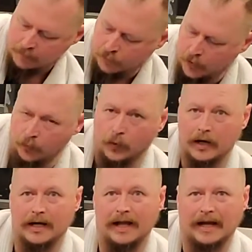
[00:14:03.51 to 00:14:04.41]
Bring
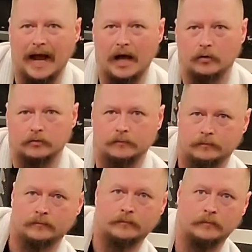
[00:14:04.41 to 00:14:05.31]
one leg out.
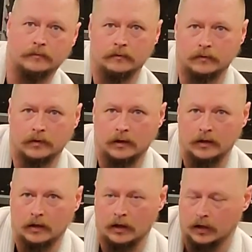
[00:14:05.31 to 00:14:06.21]

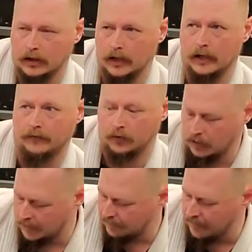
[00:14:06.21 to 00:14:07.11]
Okay,
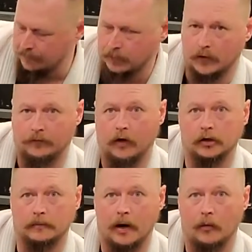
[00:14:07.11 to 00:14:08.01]
if I'm going to fall
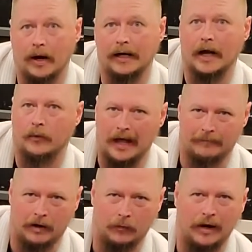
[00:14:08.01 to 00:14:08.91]
to my right, I will
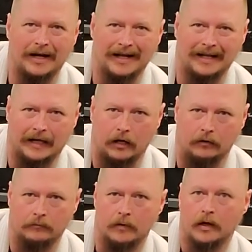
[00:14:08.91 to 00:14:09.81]
have my right leg out.
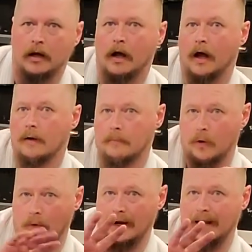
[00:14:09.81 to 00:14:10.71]
My
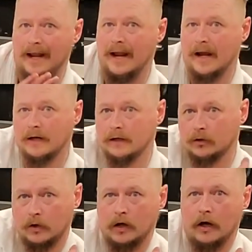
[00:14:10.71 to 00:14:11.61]
right hand is
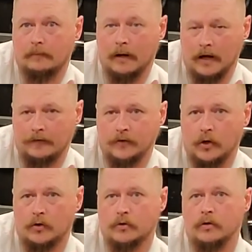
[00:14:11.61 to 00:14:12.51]
going to hug my left
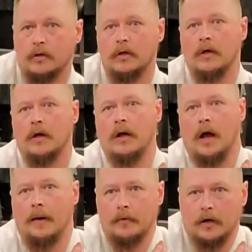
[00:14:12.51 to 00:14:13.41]
shoulder.
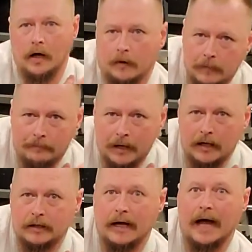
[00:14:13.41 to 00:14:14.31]
I'm going to hug my
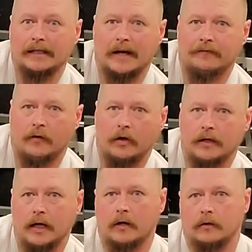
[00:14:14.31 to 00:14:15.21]
belly as I fall
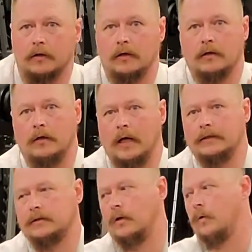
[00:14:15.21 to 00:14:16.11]
down, like
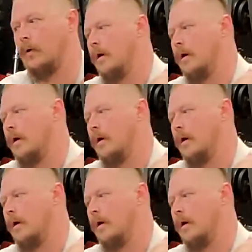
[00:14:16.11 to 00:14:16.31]
so.